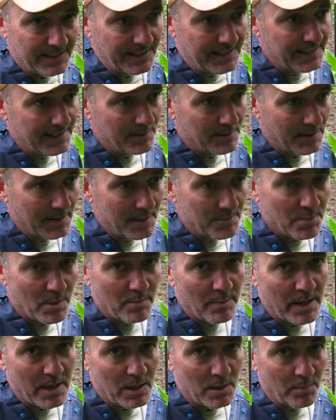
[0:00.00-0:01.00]
He he
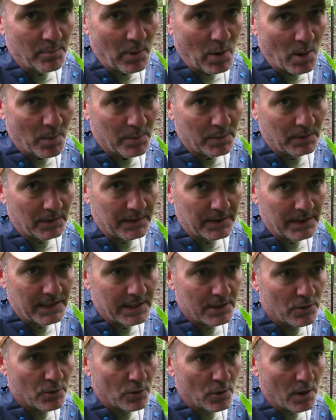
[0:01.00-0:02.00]
prepared it properly. He
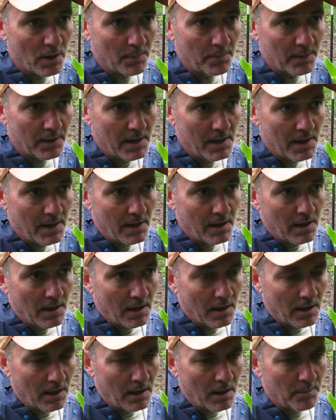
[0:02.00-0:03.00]
grew up
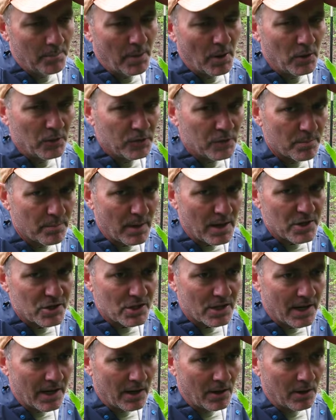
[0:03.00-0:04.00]
uh,
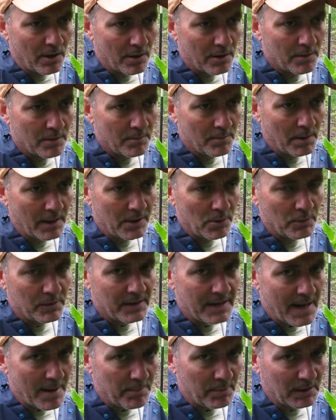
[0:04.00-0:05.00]
post-depression era, but it was
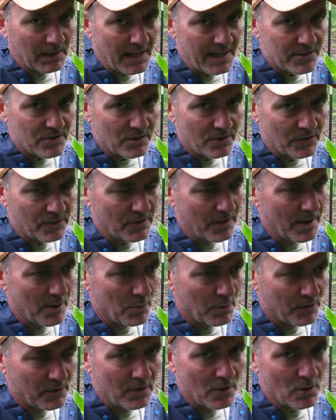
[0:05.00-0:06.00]
in Appalachia, so they
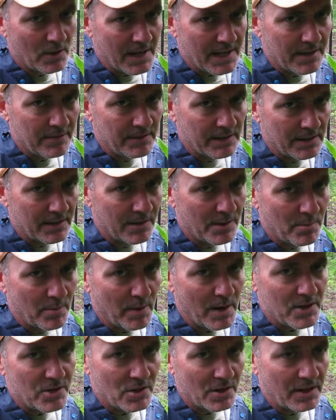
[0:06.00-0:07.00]
were still kind of in the
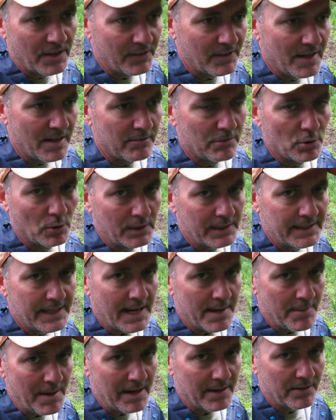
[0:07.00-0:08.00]
depression because they never really
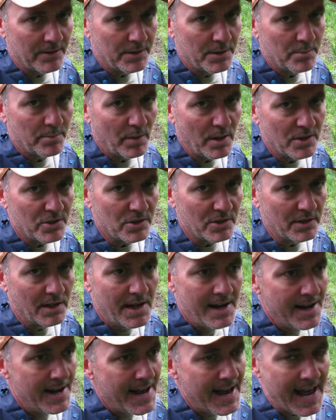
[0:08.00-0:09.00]
came out of the depression.
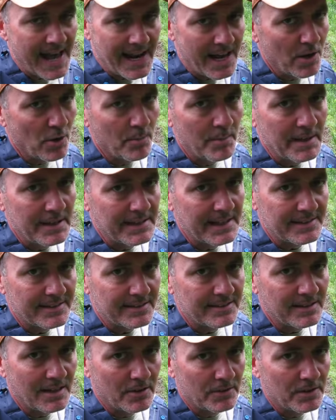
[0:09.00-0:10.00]
And I don't mean that to
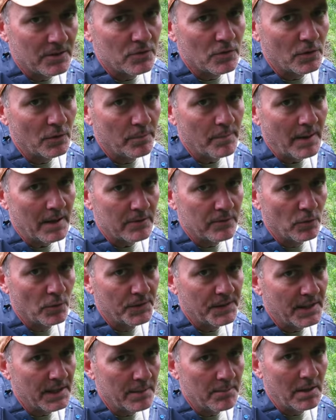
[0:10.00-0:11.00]
sound disrespectful
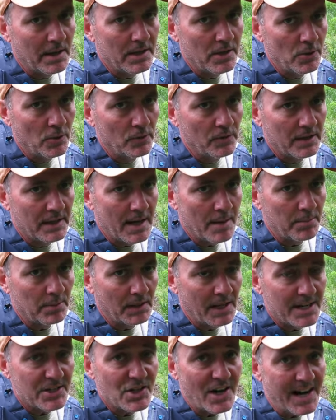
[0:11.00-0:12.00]
to anybody who's in
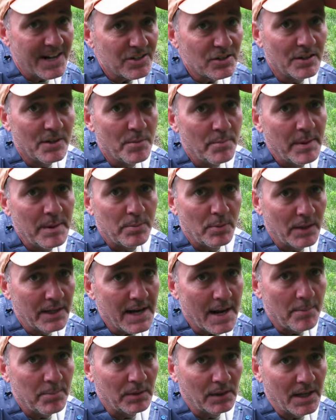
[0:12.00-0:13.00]
Appalachia. Actually, the people in
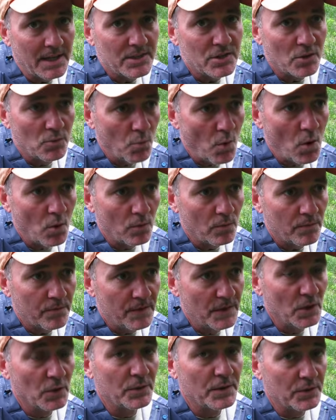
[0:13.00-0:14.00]
Appalachia won't
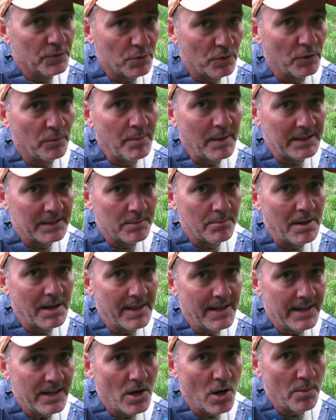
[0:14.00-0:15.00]
feel disrespected by
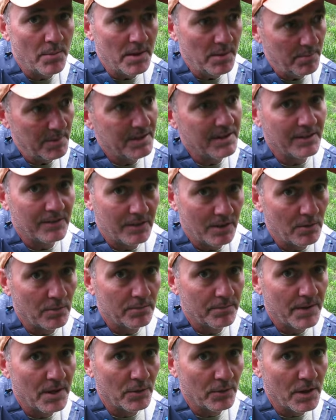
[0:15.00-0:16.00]
that comment because they'll
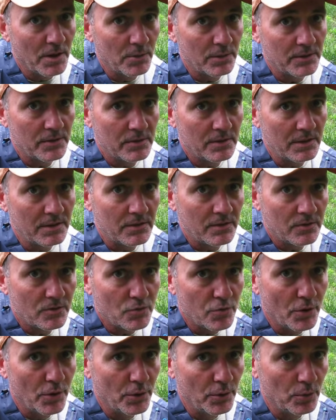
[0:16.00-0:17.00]
they'll know it's it's
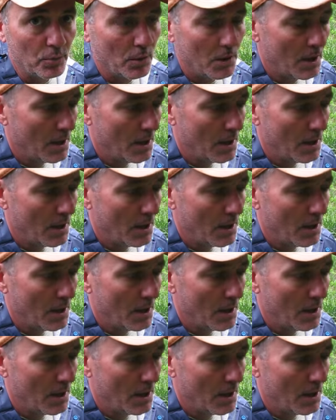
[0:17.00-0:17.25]
true.